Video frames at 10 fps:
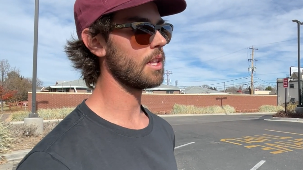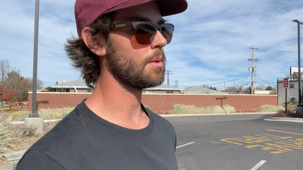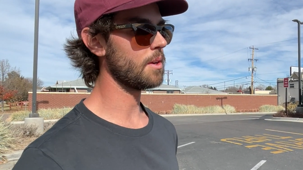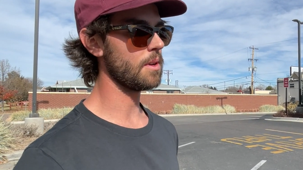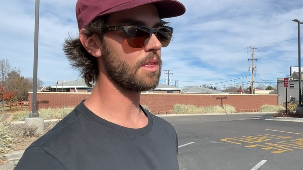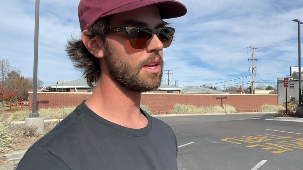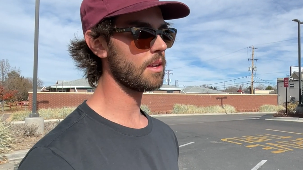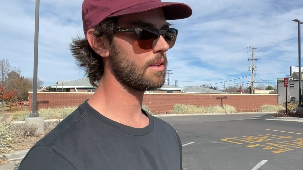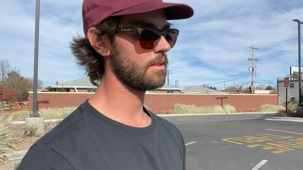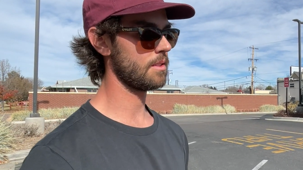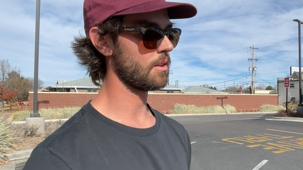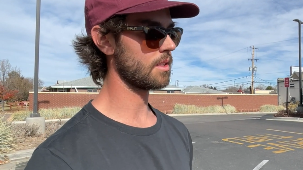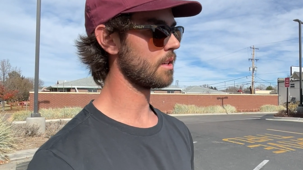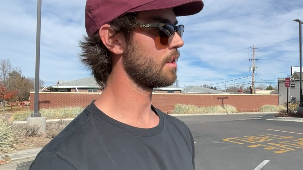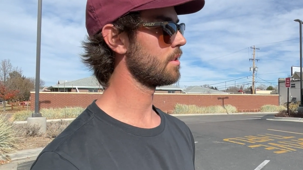let me know what you think. Stoked
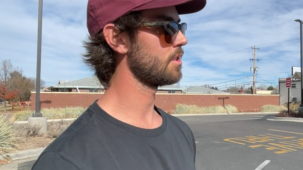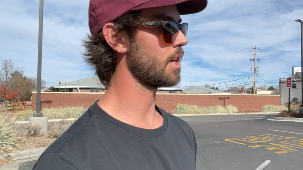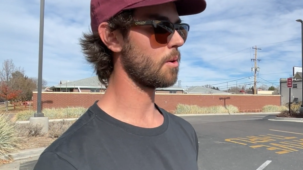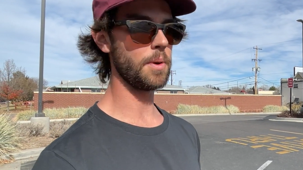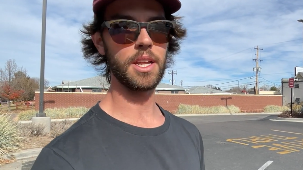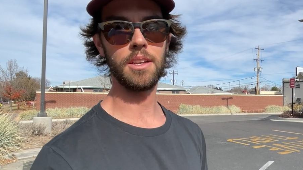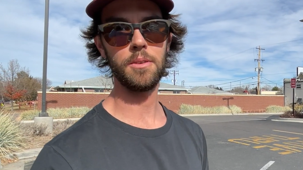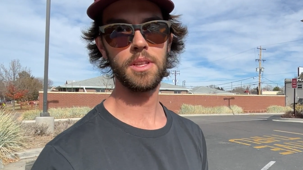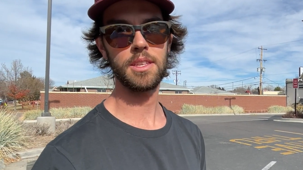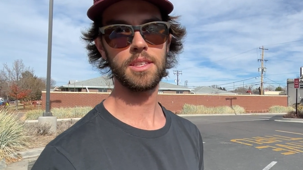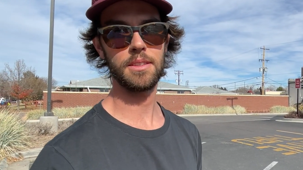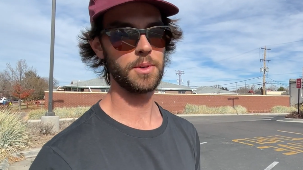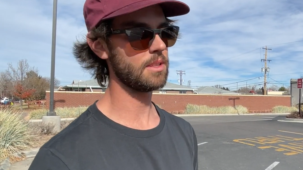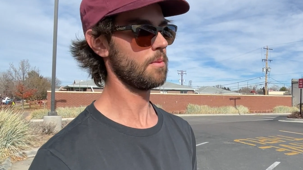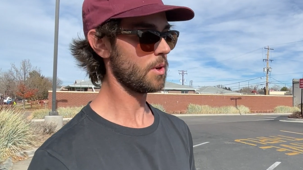to share what we get into
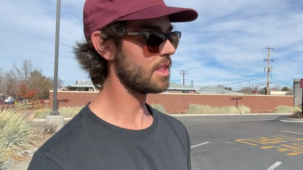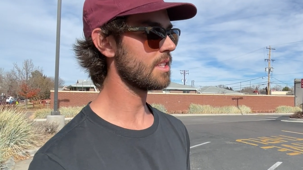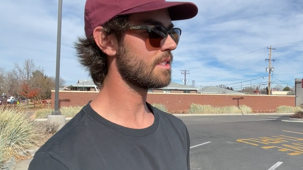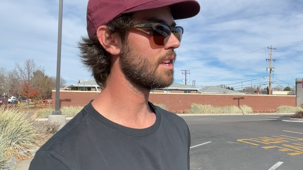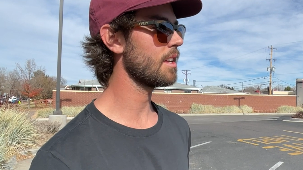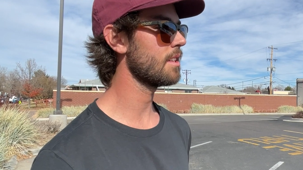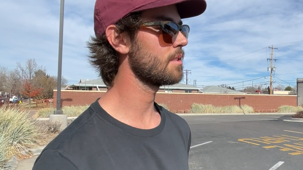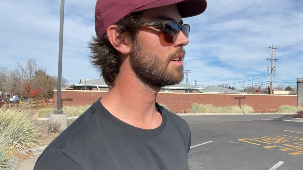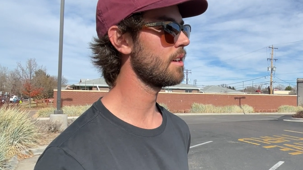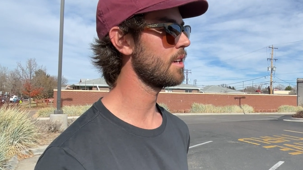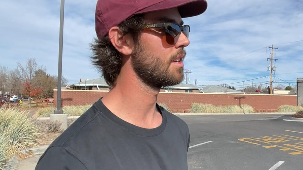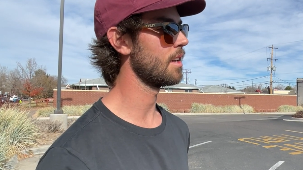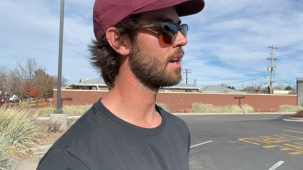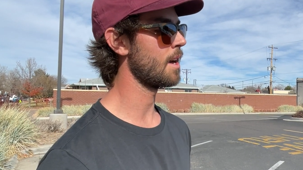with this thing this year, and